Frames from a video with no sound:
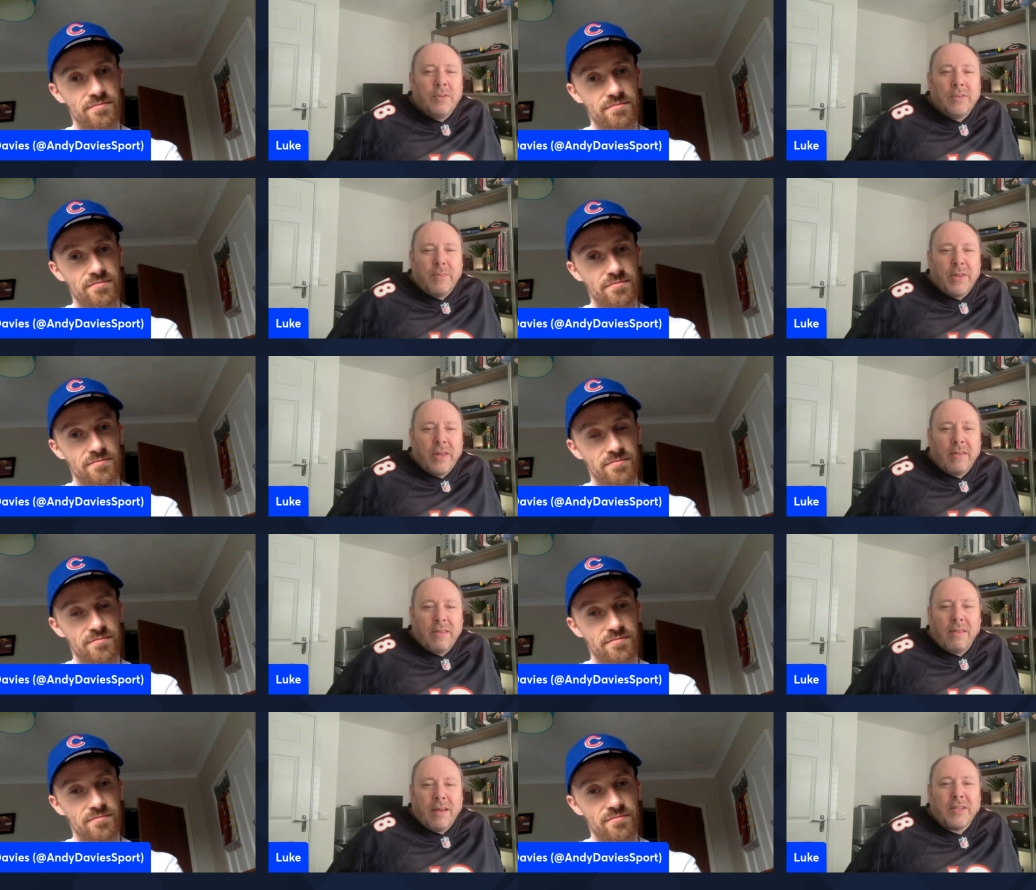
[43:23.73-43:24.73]
Speaker 1: some of the
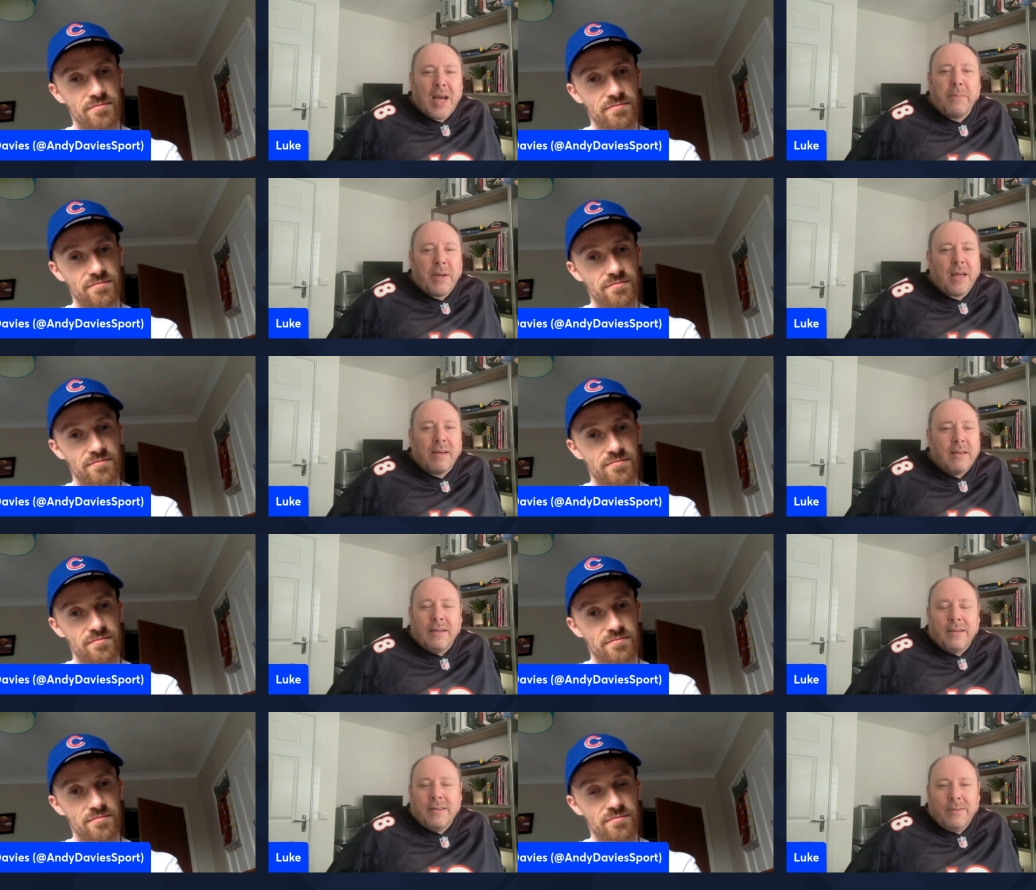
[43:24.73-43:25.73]
the things happening
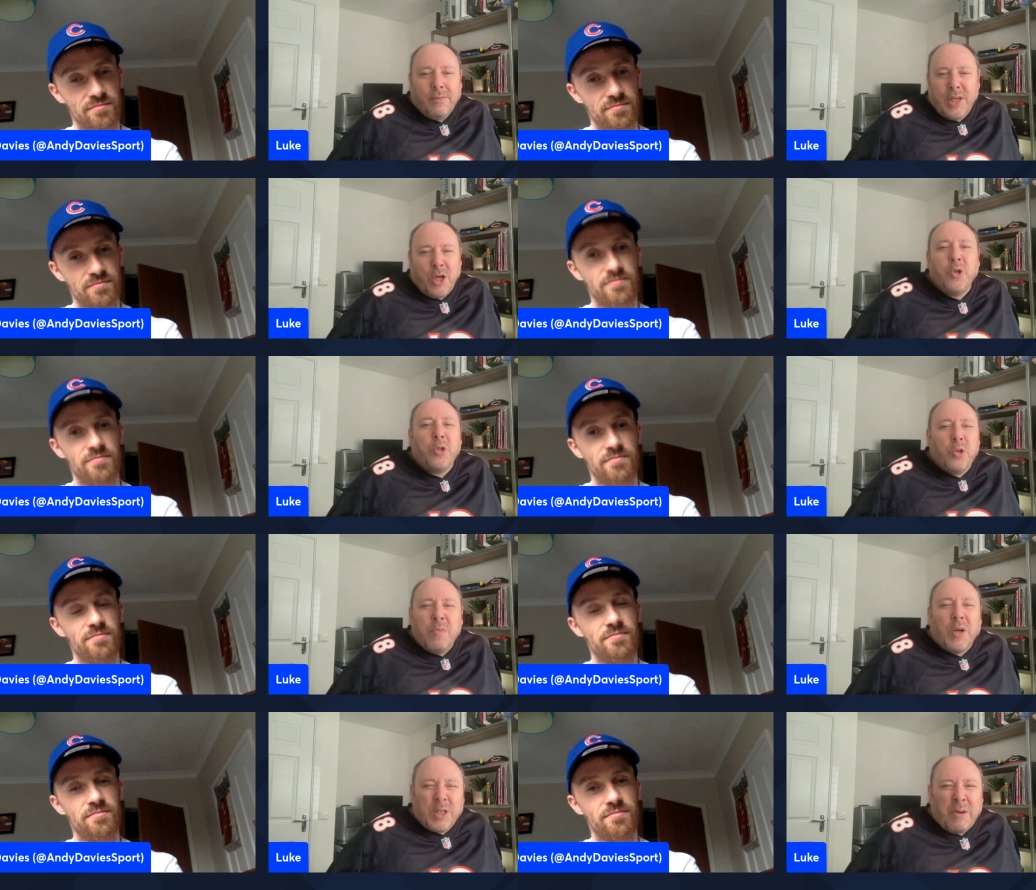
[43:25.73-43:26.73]
when you couldn't mm. do
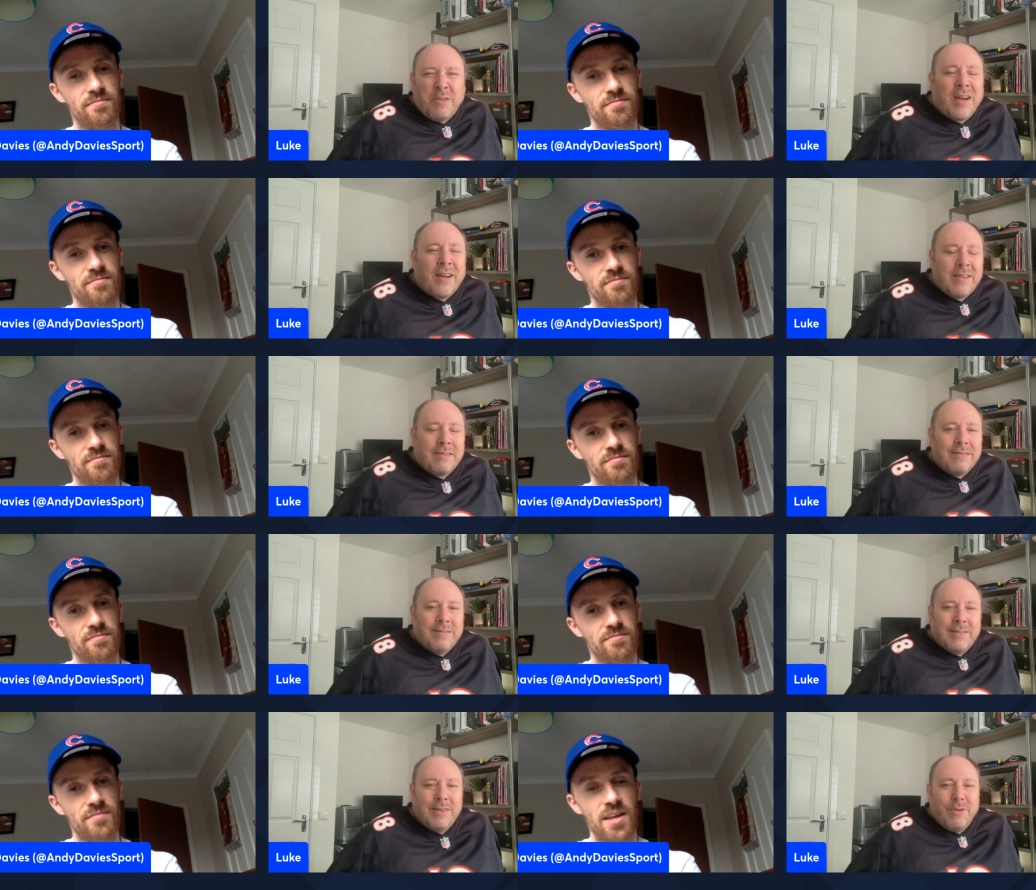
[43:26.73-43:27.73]
much about it either.
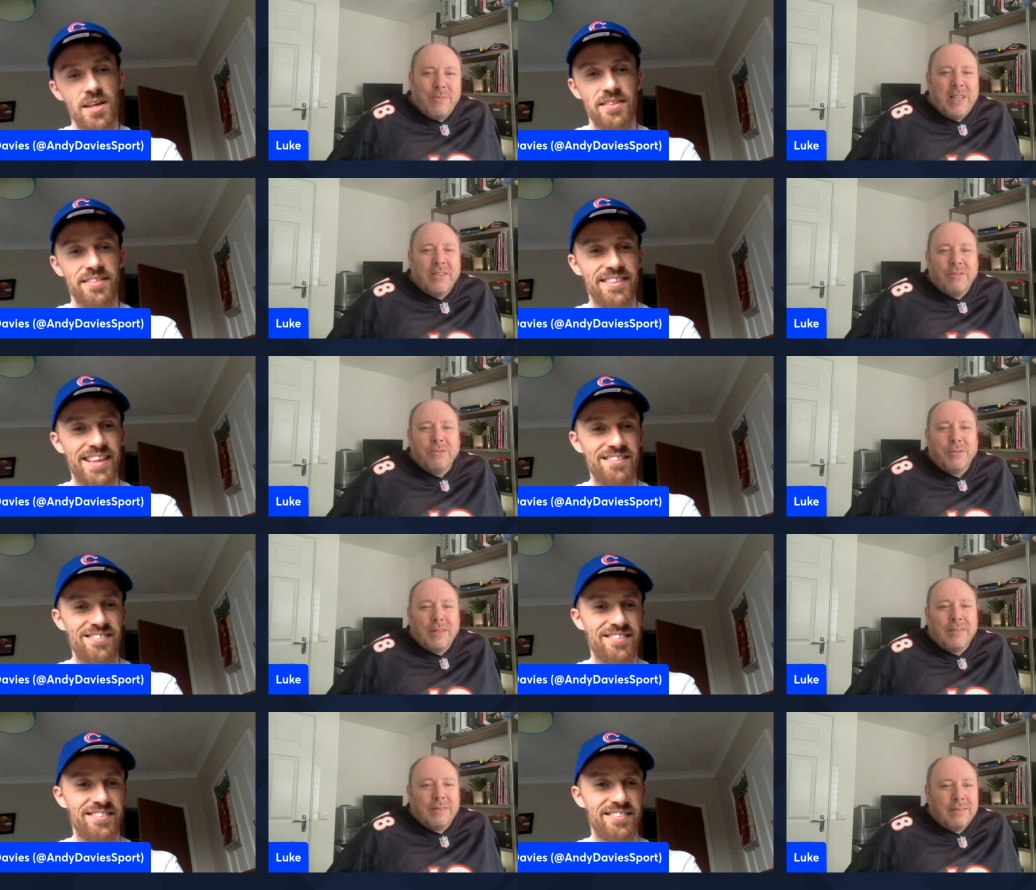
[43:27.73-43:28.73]
Do you know what I mean? So.
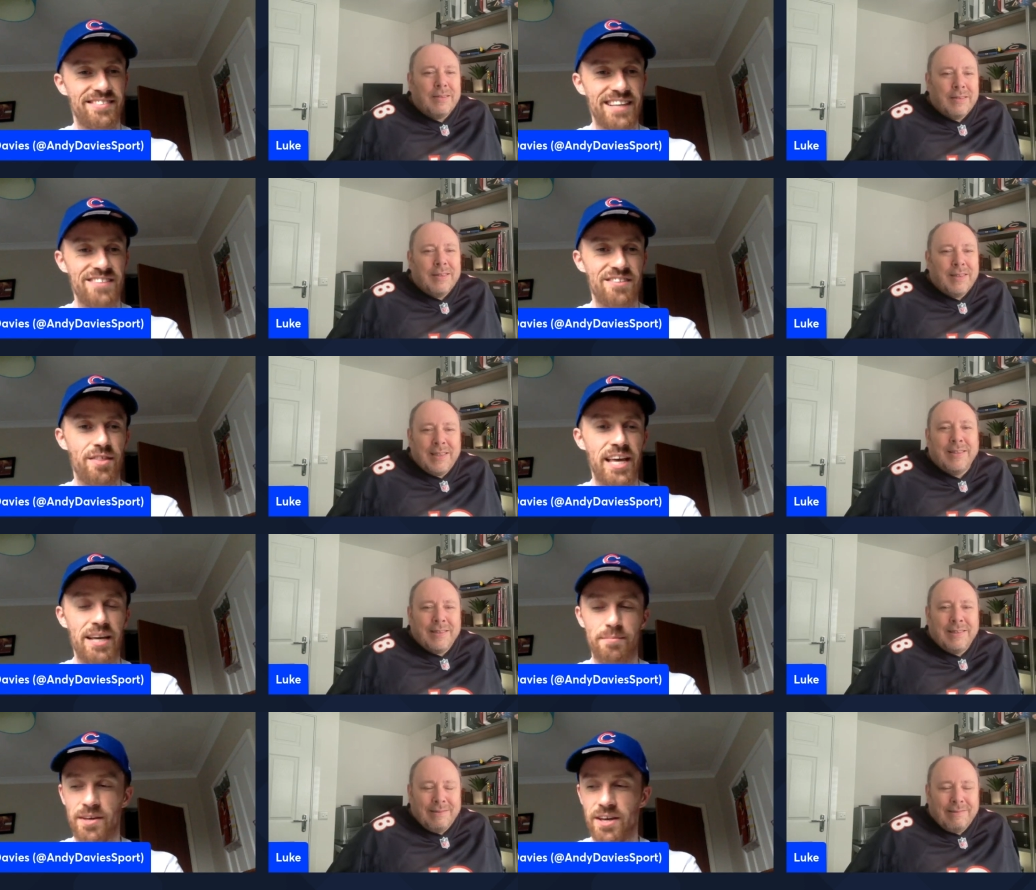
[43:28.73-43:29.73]
Uh, that's the
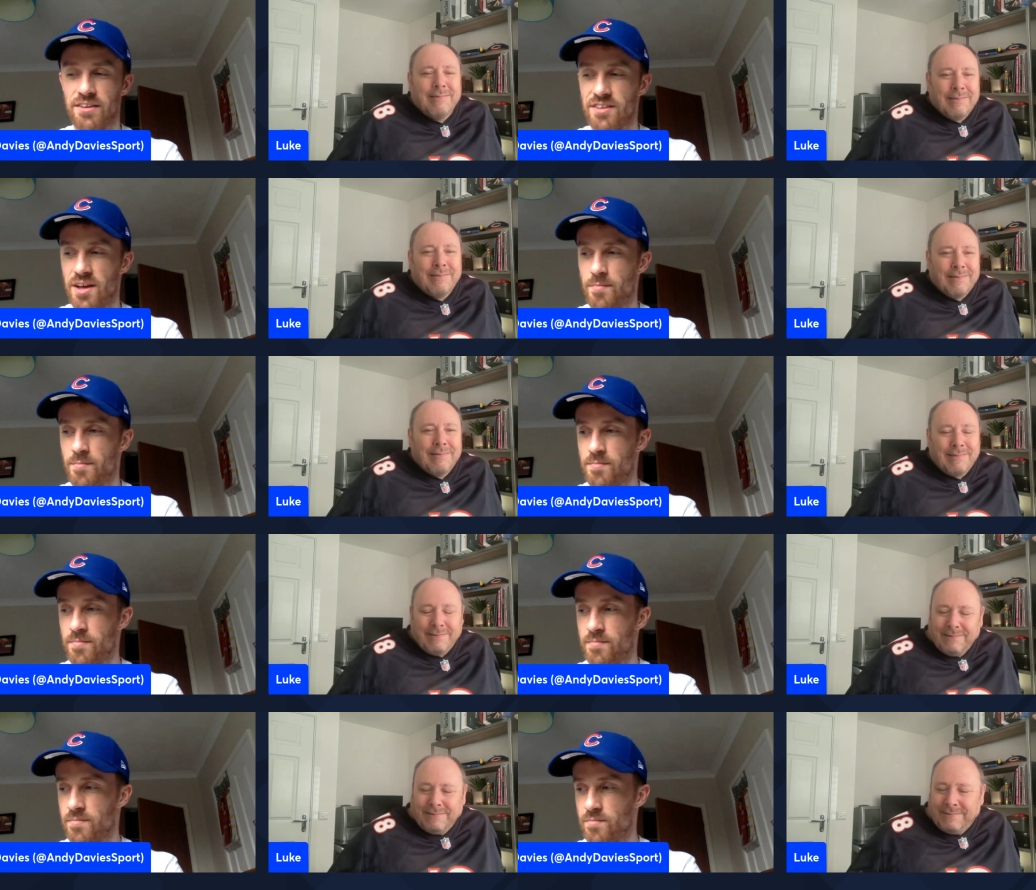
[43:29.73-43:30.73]
thing
Speaker 2: because
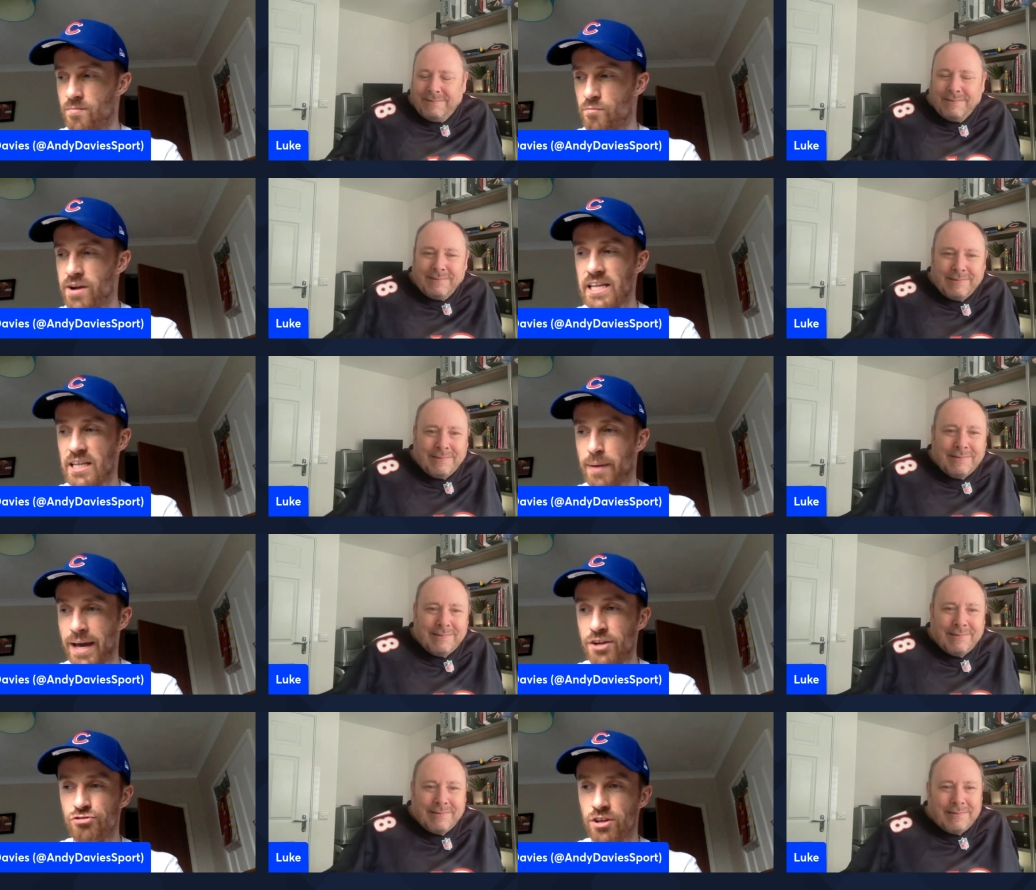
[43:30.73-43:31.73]
um, really the
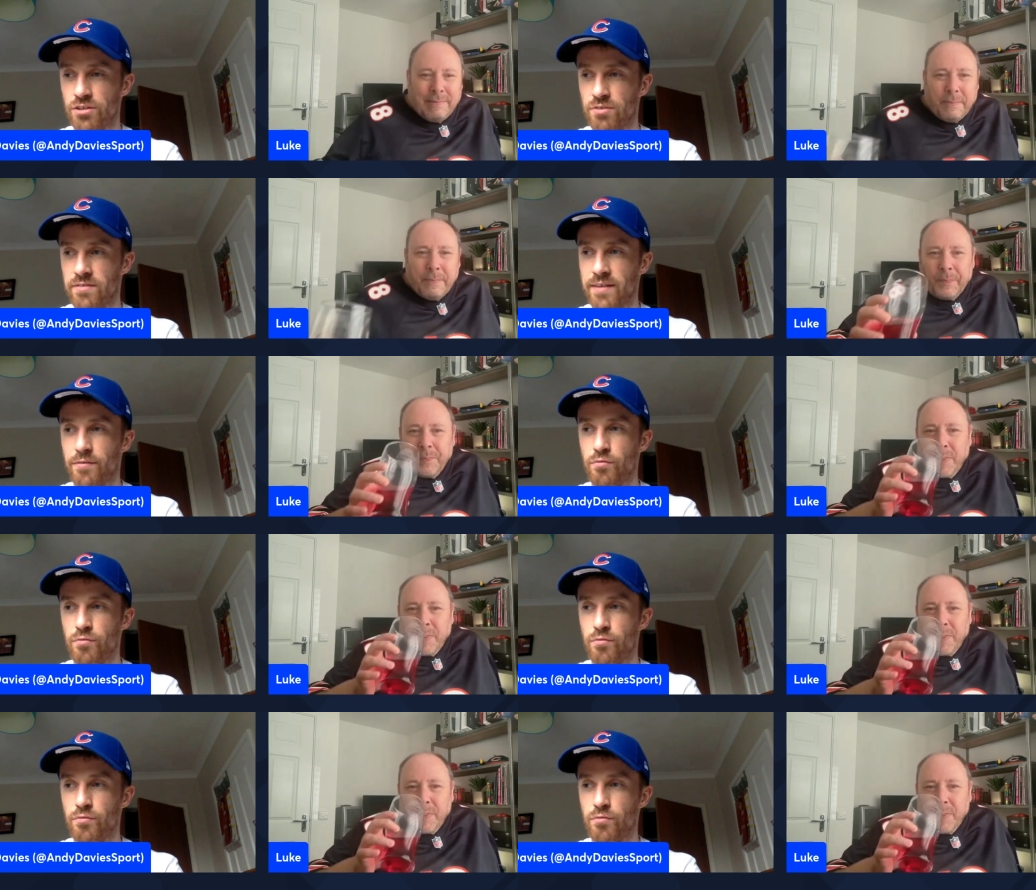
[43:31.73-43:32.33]
Patriots we've never